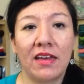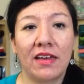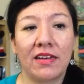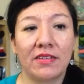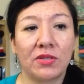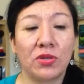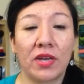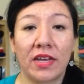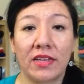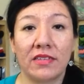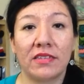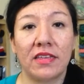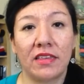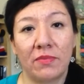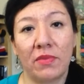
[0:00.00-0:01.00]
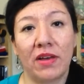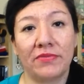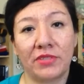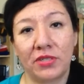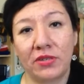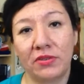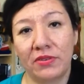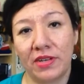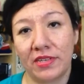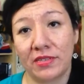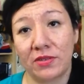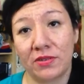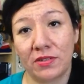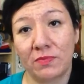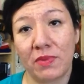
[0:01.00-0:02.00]
uh, so I can send them off to you as
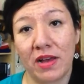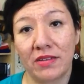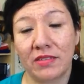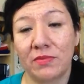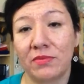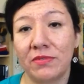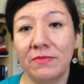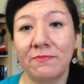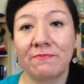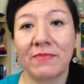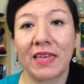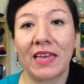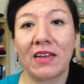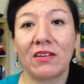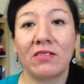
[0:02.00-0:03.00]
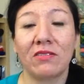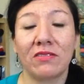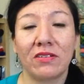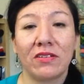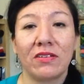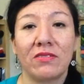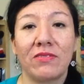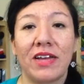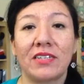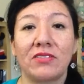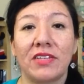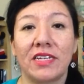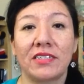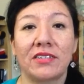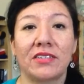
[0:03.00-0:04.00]
soon as possible. Again, con
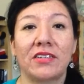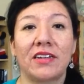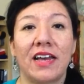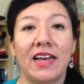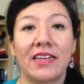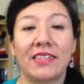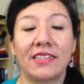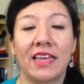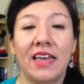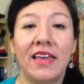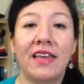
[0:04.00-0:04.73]
congratulations, you guys.